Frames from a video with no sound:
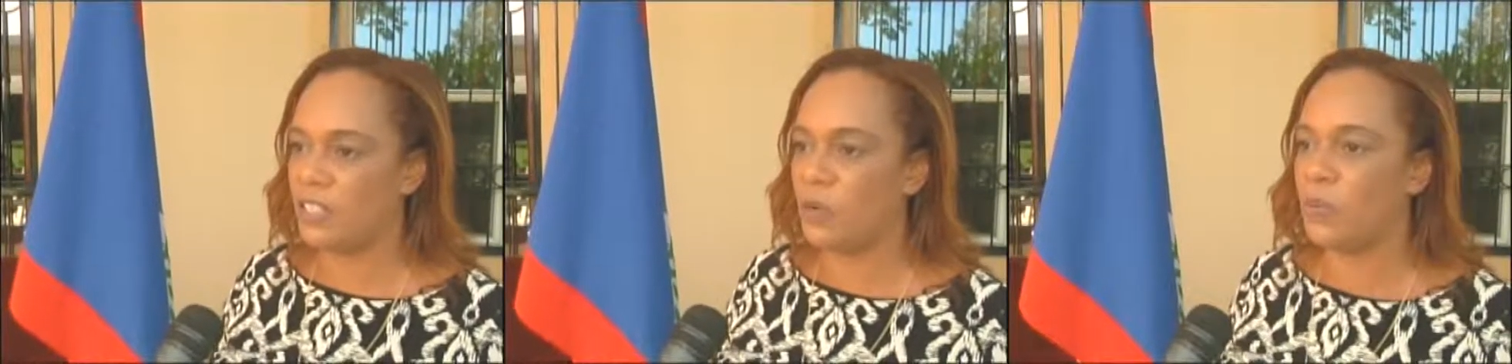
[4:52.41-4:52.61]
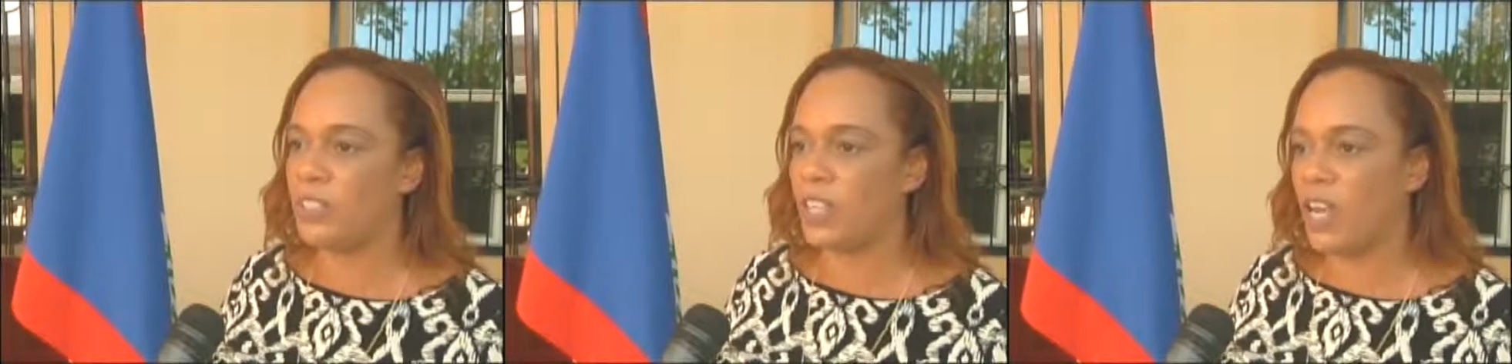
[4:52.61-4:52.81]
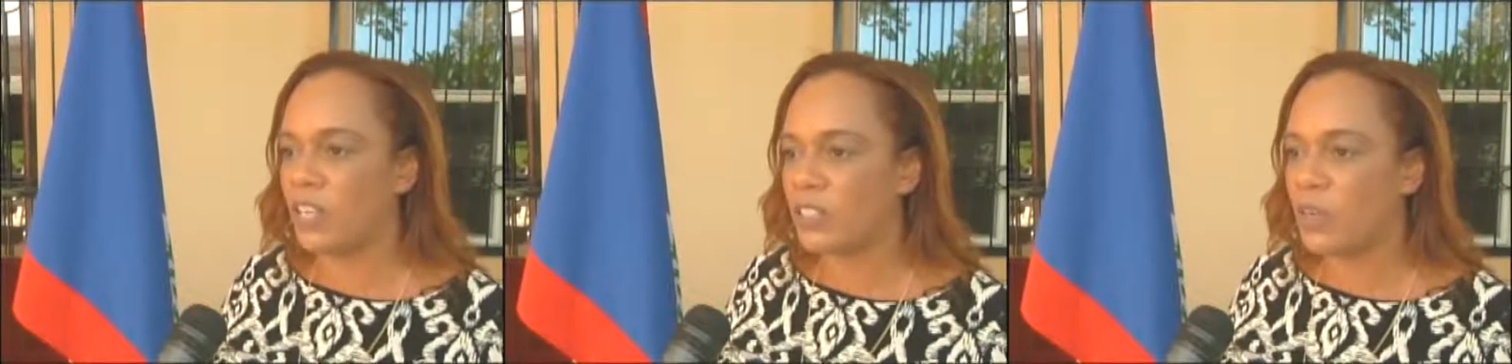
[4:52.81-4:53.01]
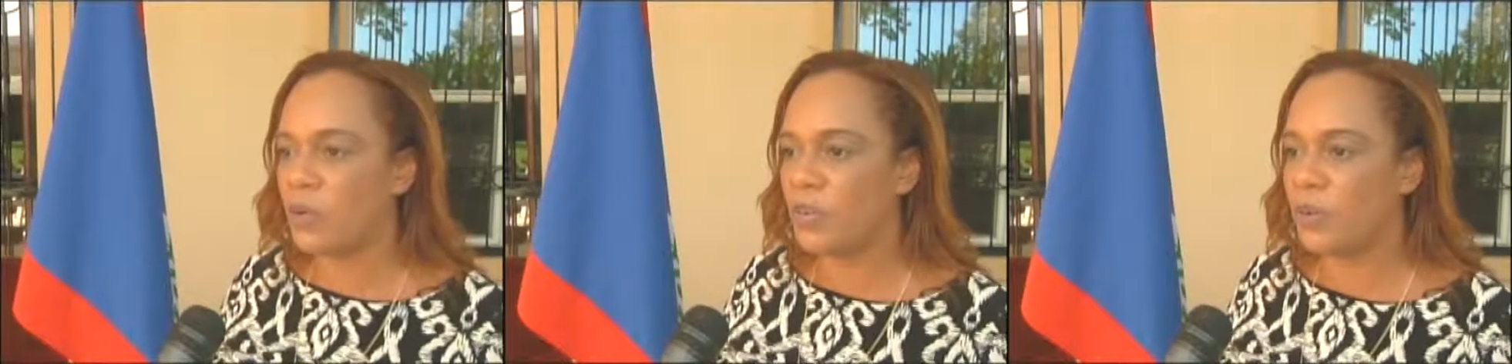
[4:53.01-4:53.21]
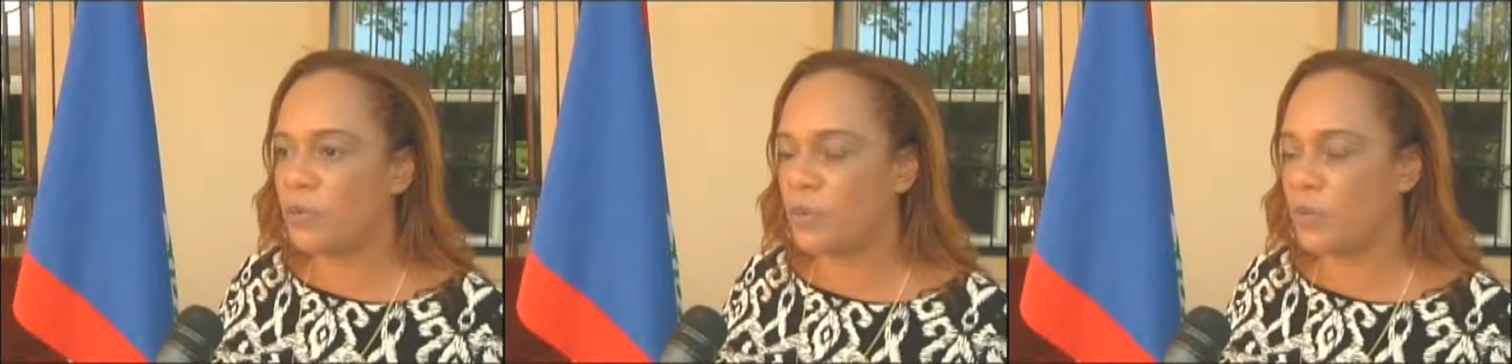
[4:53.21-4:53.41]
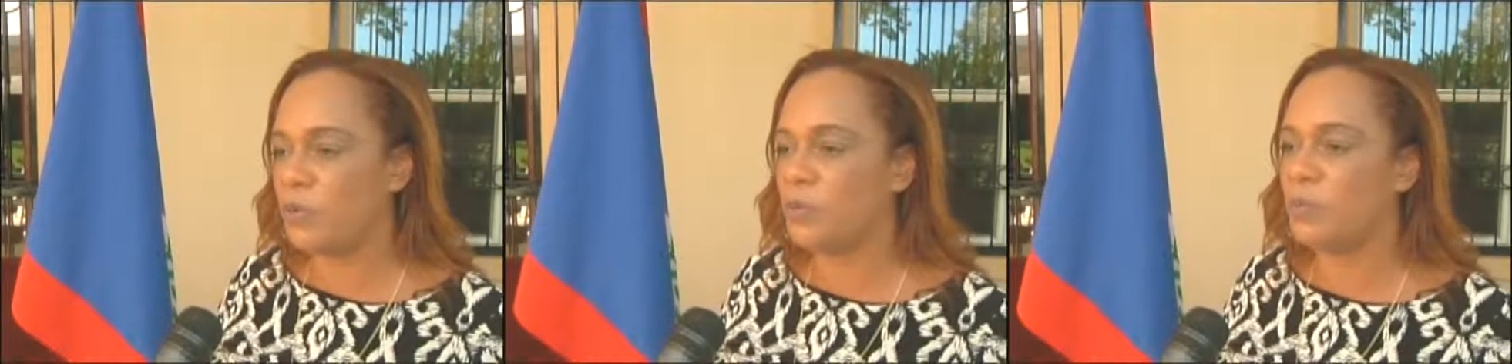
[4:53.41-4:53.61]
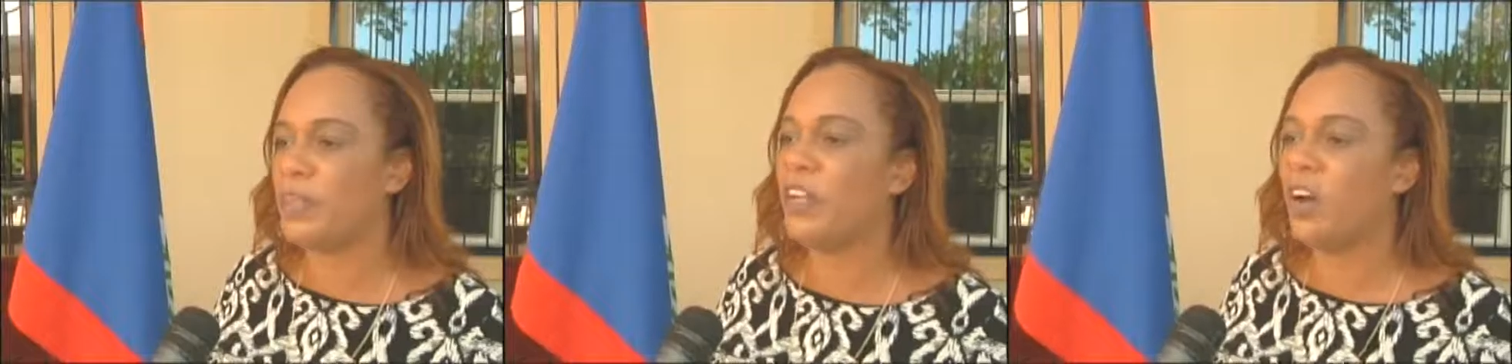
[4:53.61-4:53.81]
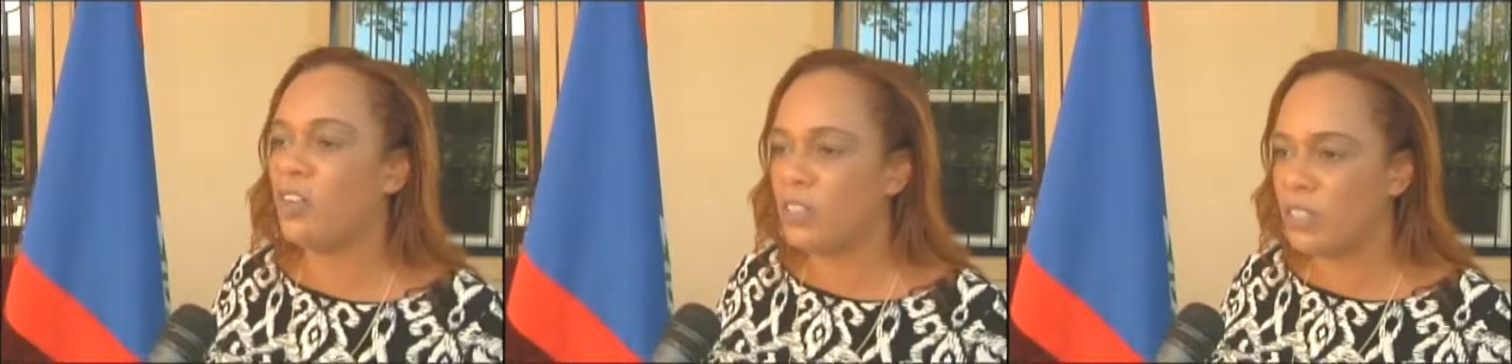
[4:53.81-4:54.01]
So it's ongoing
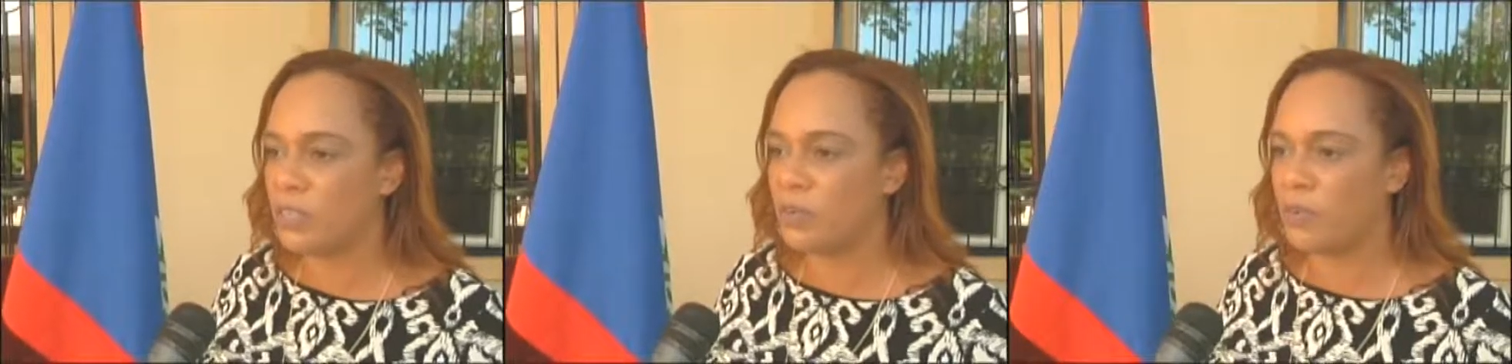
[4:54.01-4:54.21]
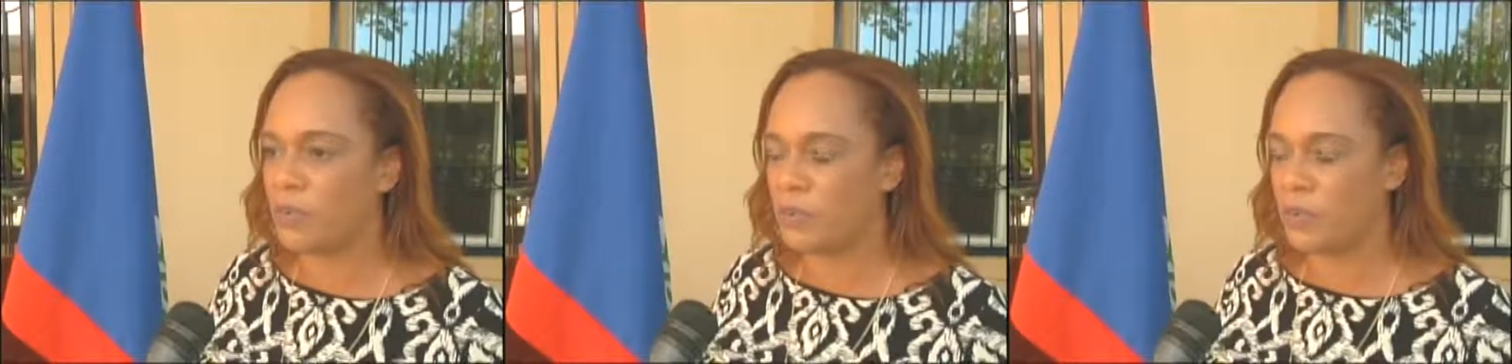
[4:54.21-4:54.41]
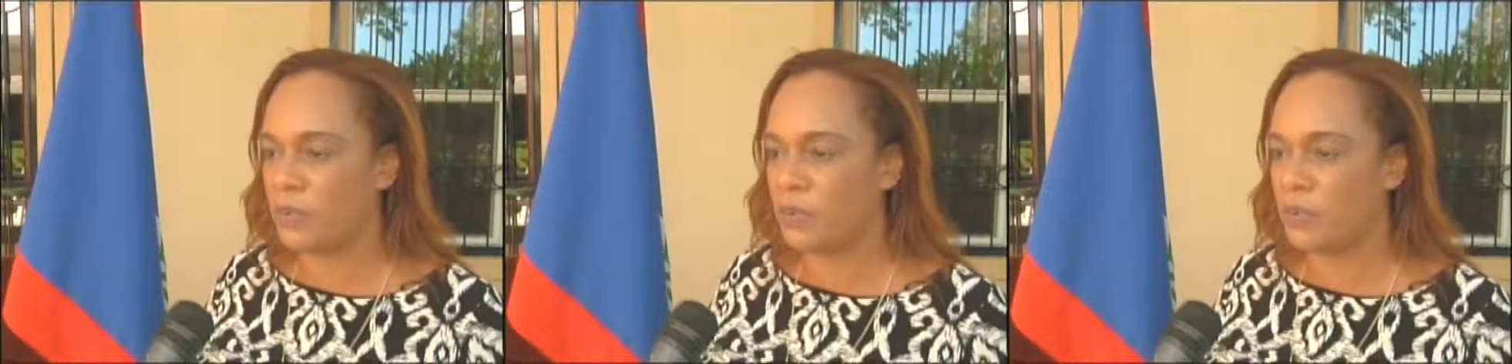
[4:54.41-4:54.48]
recruitment, underground